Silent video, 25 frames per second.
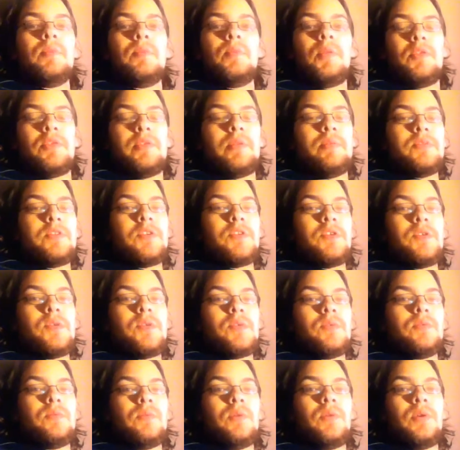put them
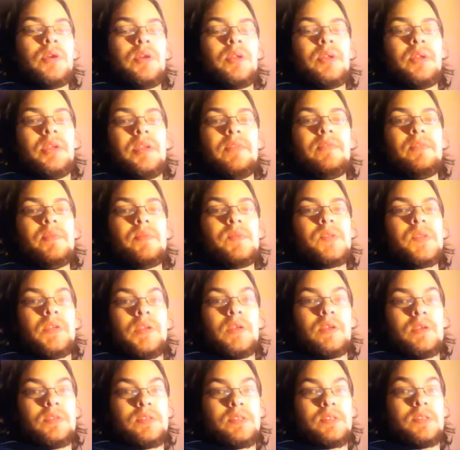to. We're going to give them
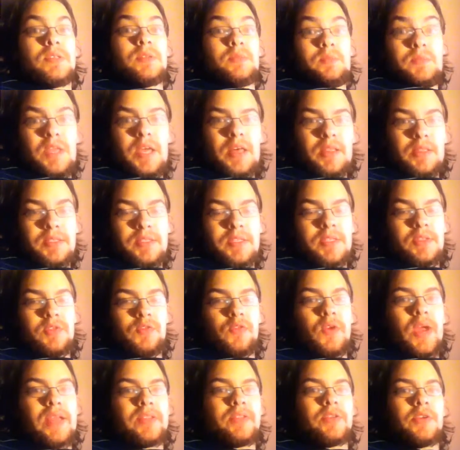to, to some talented
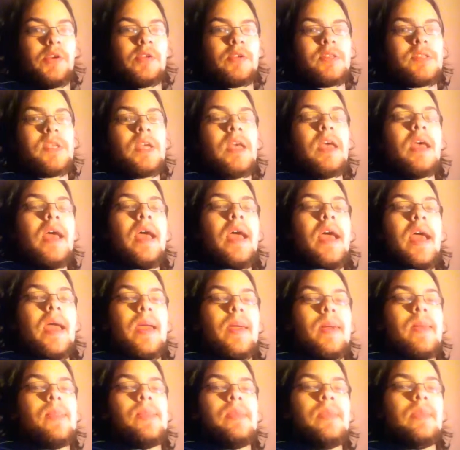directors,
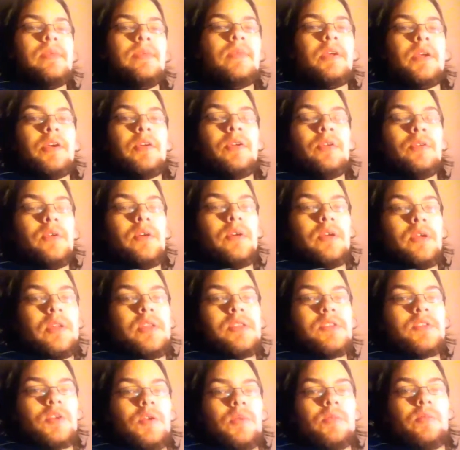and they're going to
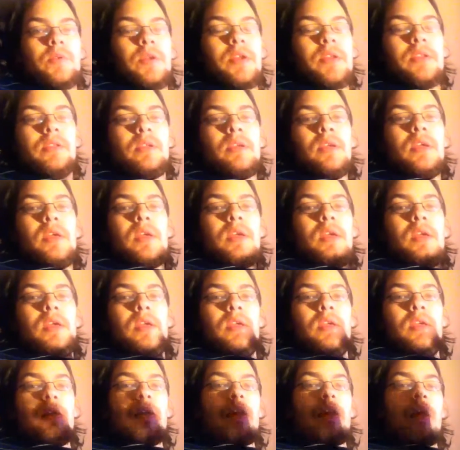interpret.
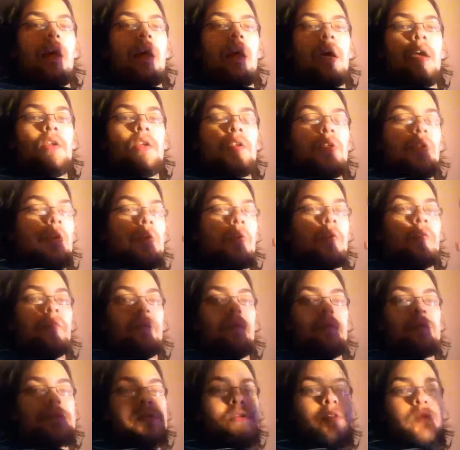Uh, you know,
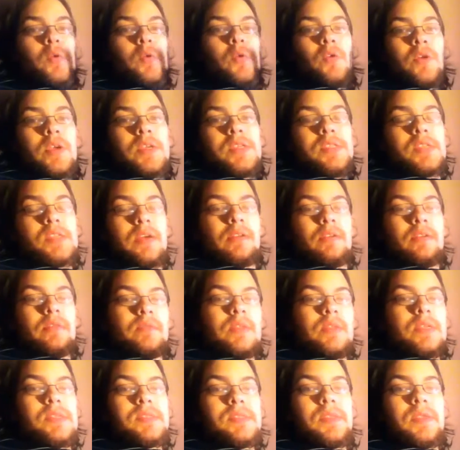full stories out
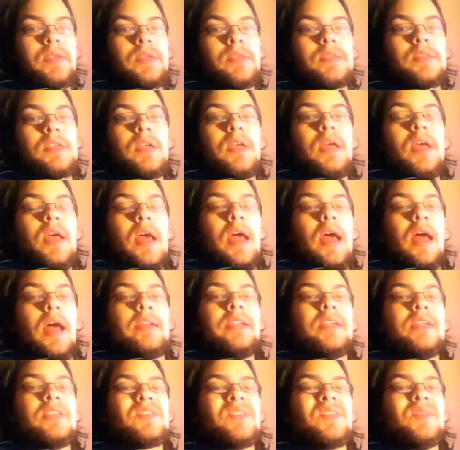of these things,
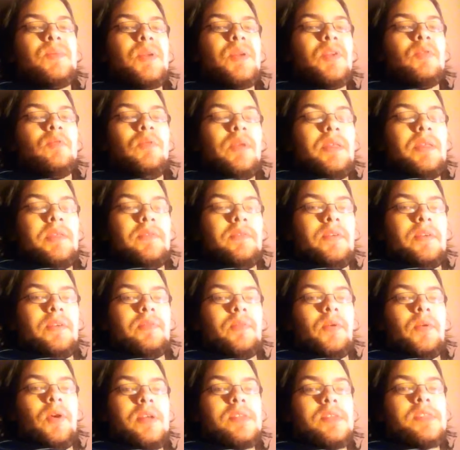and it's going to be a really fun
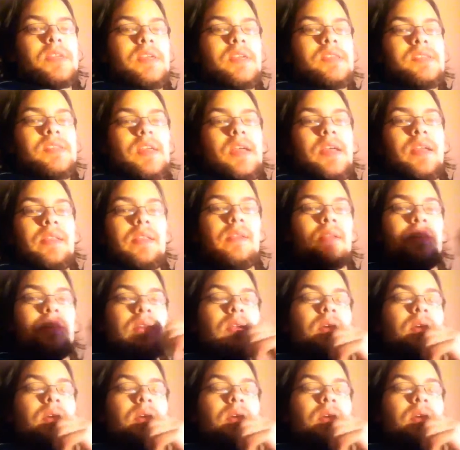process, and